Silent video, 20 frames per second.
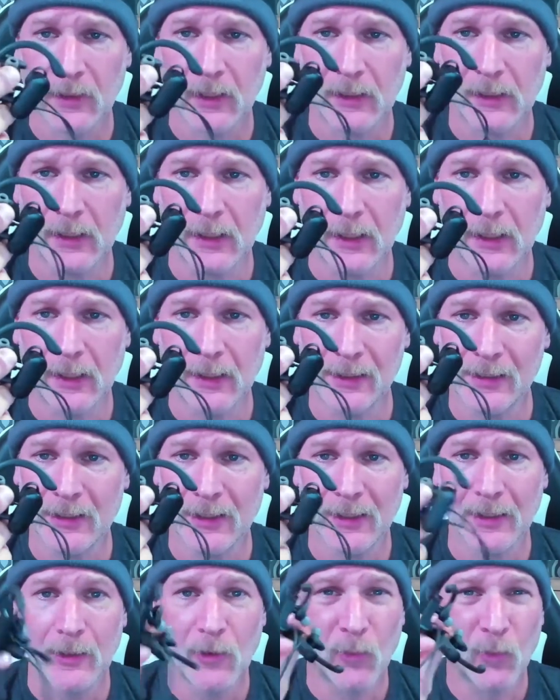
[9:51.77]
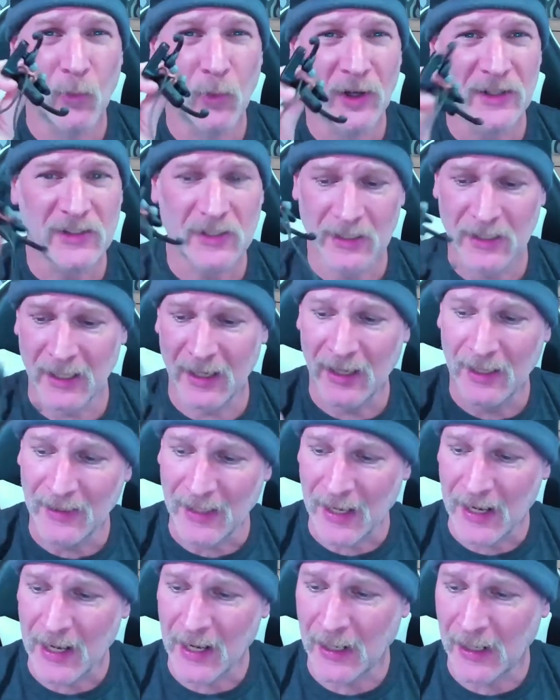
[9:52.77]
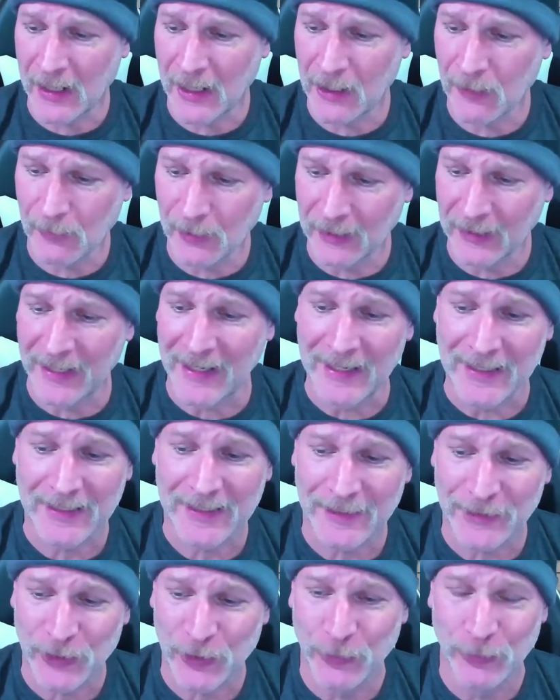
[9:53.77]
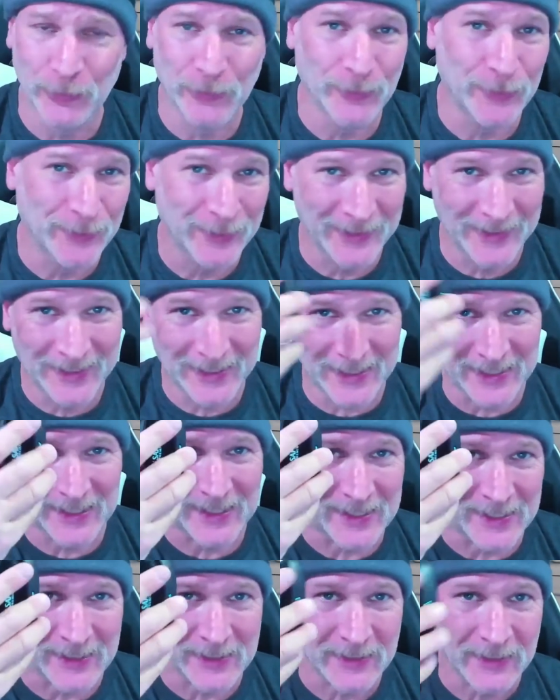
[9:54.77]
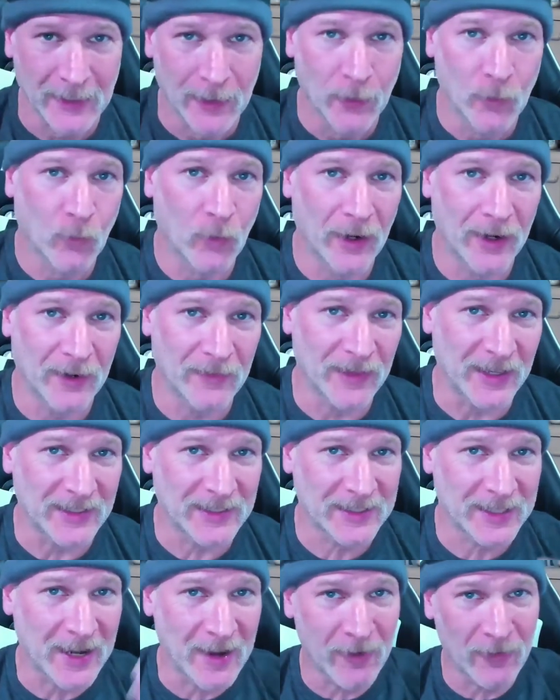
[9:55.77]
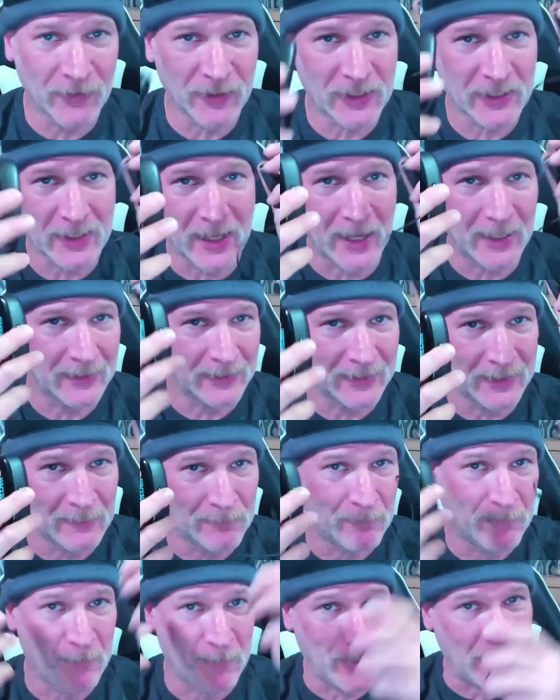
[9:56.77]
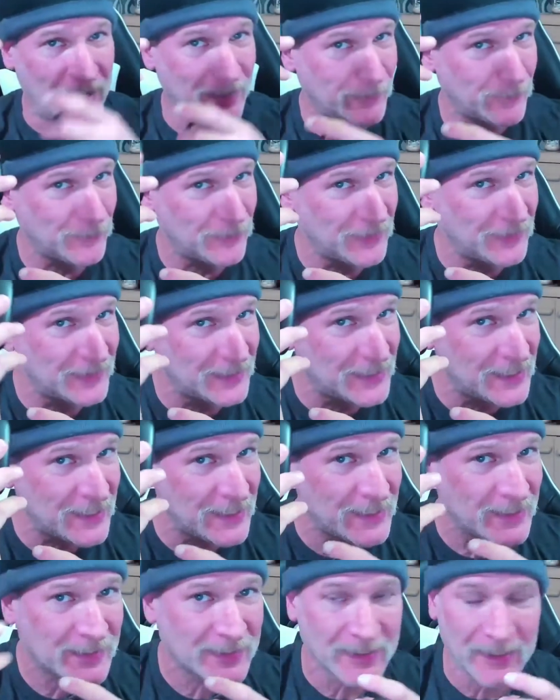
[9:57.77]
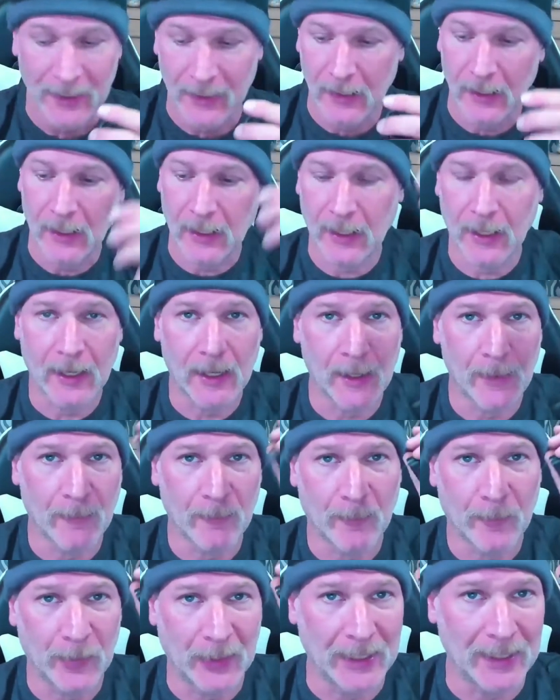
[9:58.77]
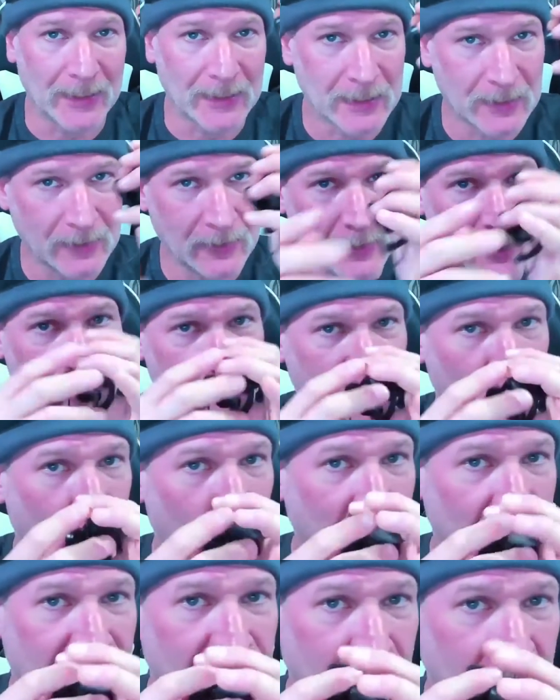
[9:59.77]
And once again, they kind of relate to these, where they sound slightly better than these, but if it wasn't for